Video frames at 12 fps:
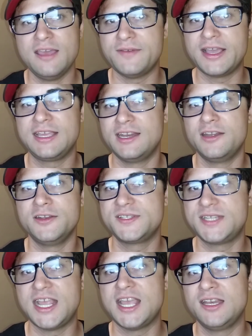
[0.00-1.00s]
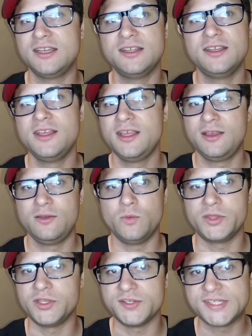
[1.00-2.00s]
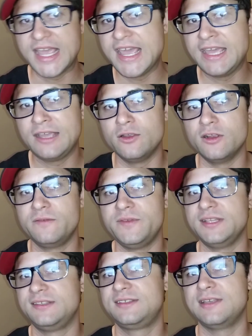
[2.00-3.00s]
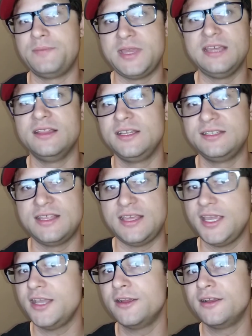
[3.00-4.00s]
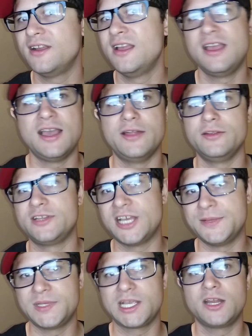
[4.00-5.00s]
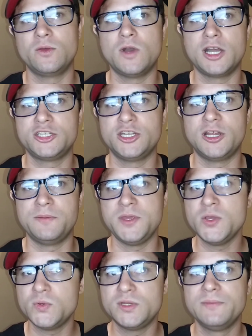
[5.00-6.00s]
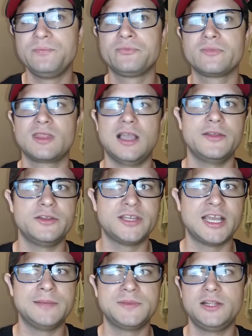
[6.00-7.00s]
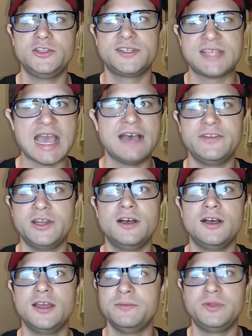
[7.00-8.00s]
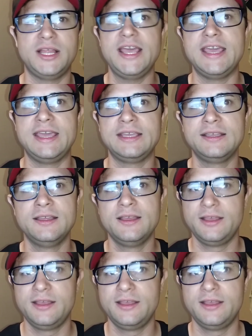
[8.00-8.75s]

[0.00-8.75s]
if I can understand what they're saying or if it's appealing to the ear. Other times I gotta watch it on mute. Other times I'll just have it on playing.